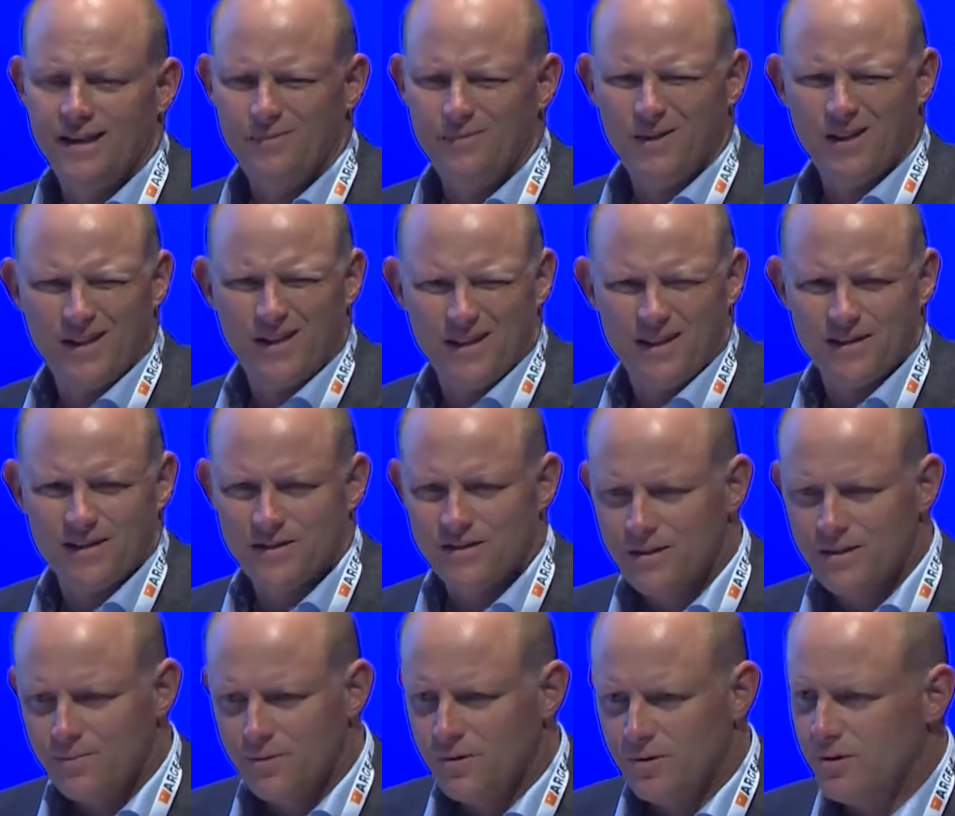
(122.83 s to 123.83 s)
keeping things
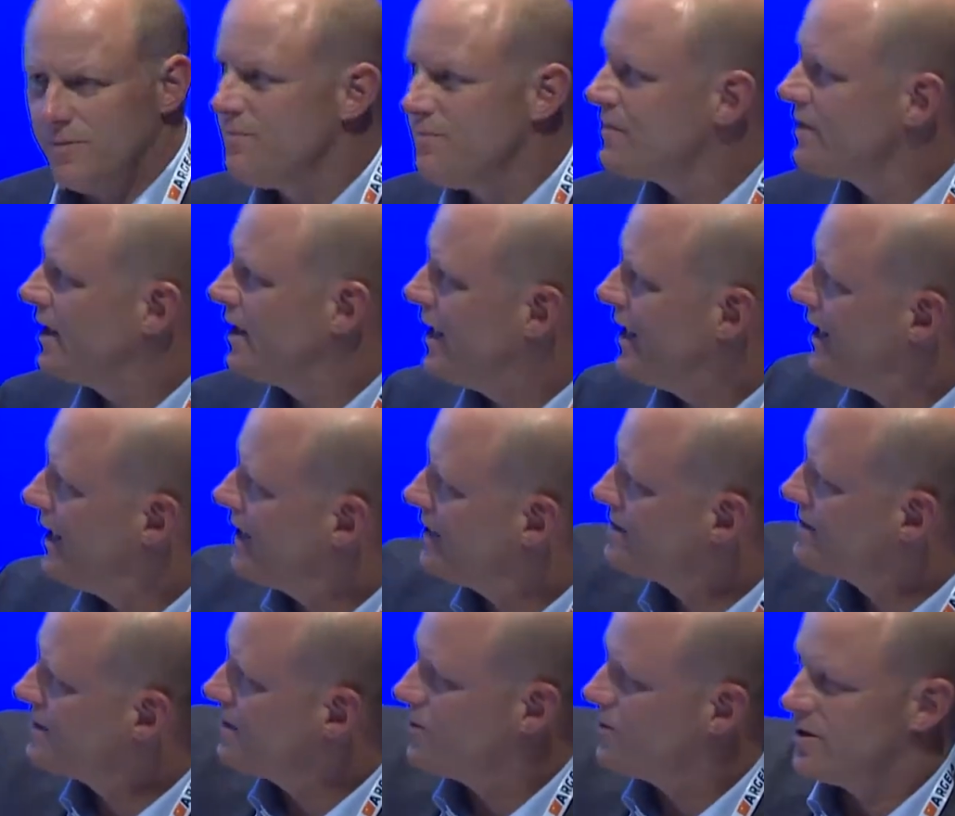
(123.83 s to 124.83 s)
simple and
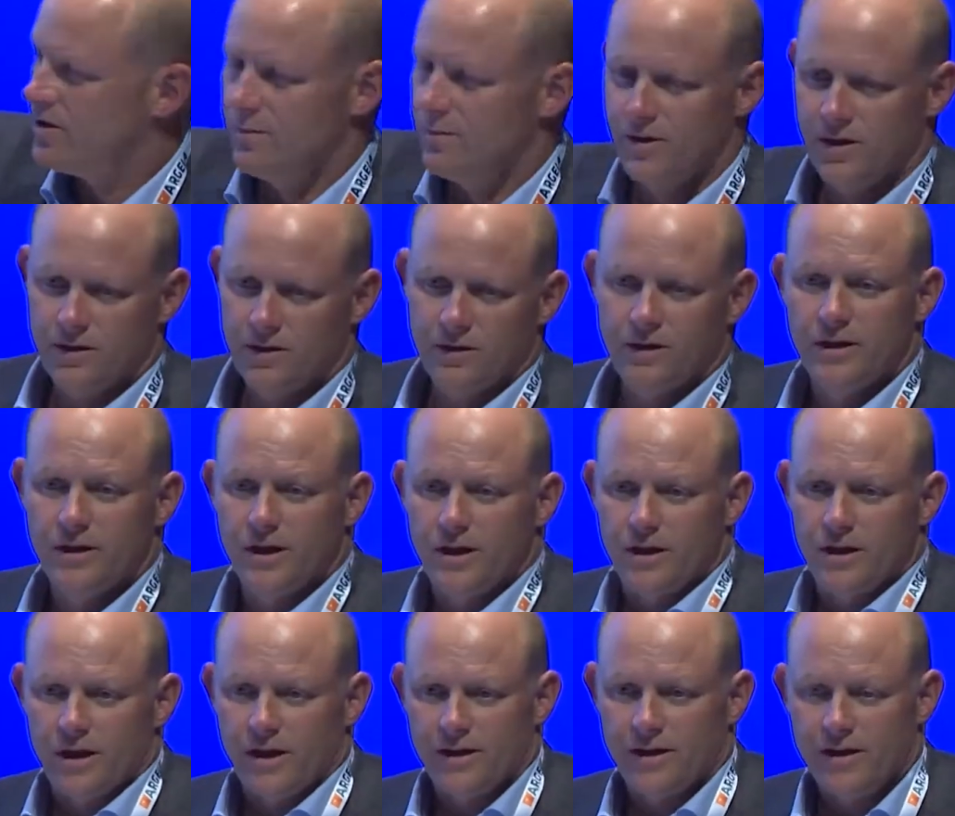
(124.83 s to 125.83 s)
somewhere in the middle,
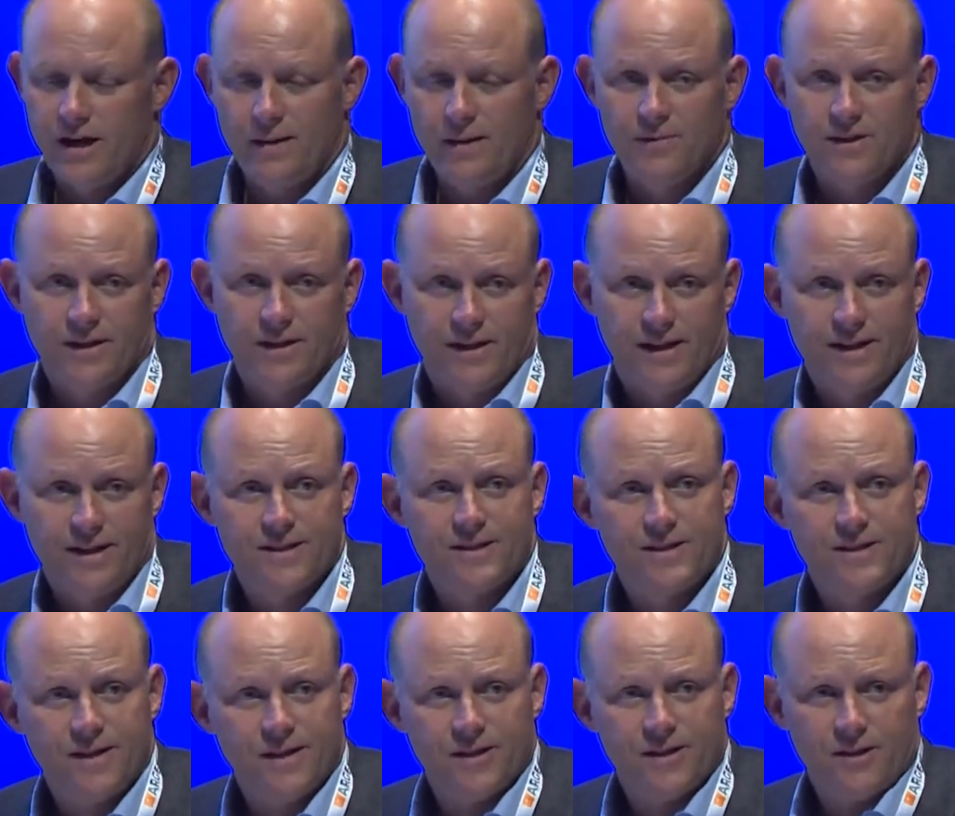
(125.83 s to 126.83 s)
adopting an
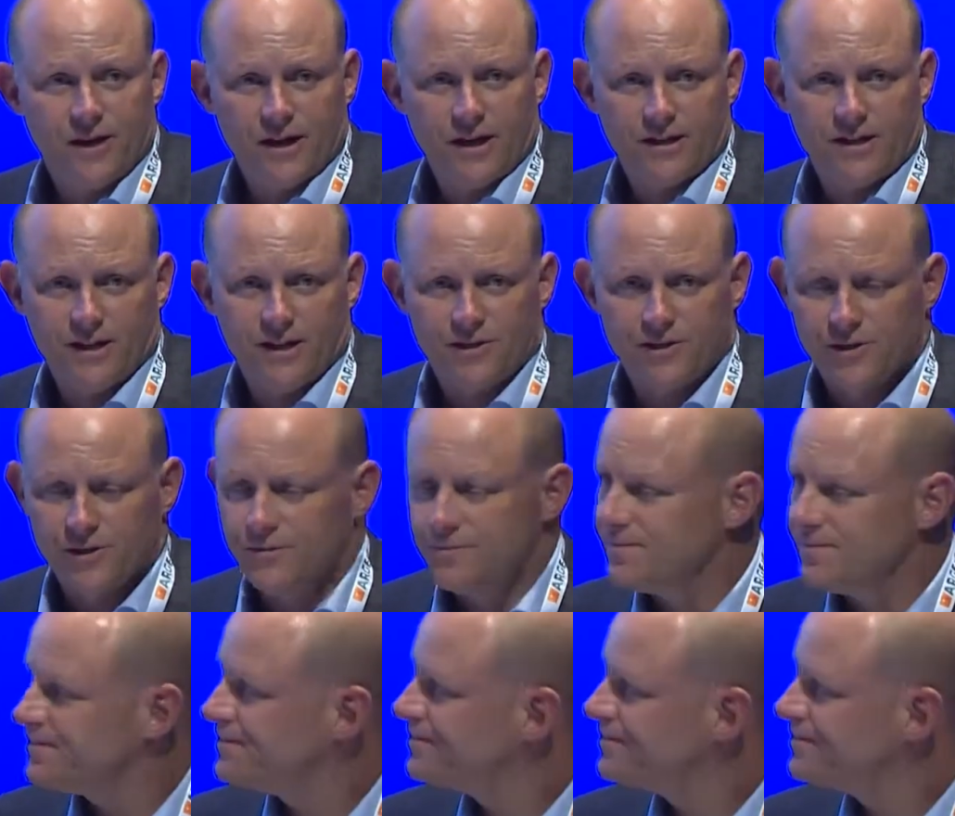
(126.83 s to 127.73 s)
SDN architecture.